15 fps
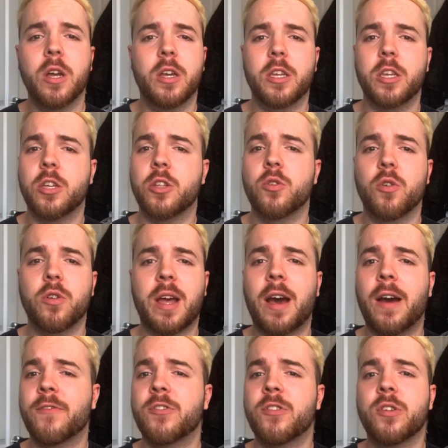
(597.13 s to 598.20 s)
You don't
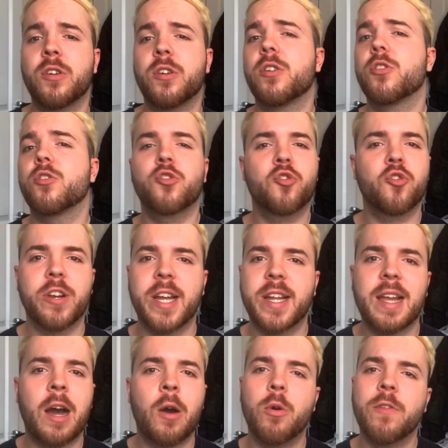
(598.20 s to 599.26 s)
have to trade
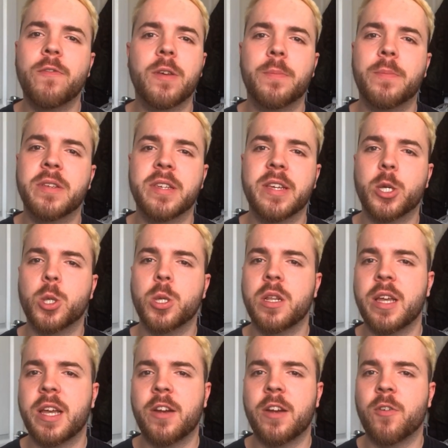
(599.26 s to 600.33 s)
out of your position
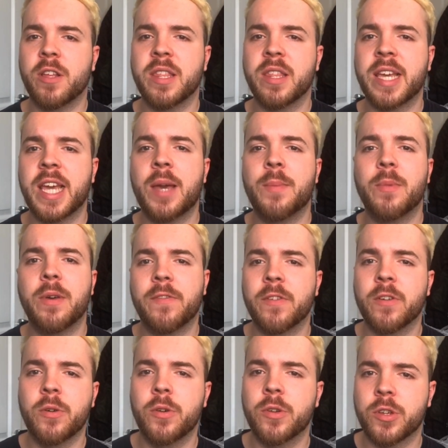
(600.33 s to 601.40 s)
later on in the game if a
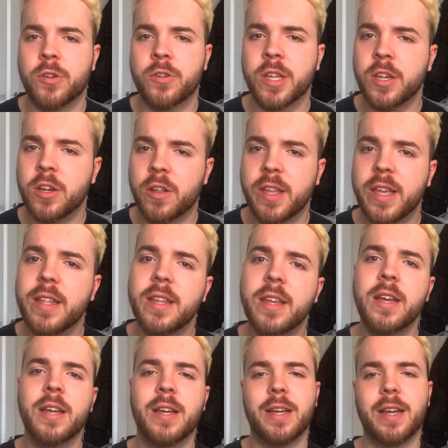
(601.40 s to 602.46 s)
goal's already gone in.
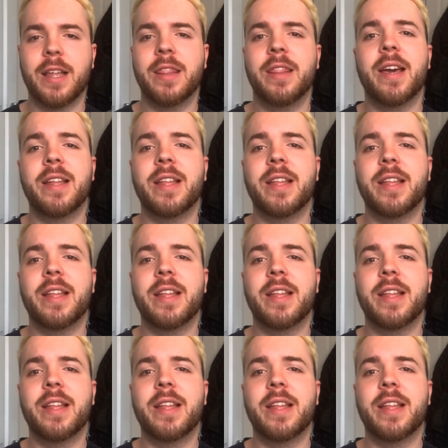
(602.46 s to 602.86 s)
And then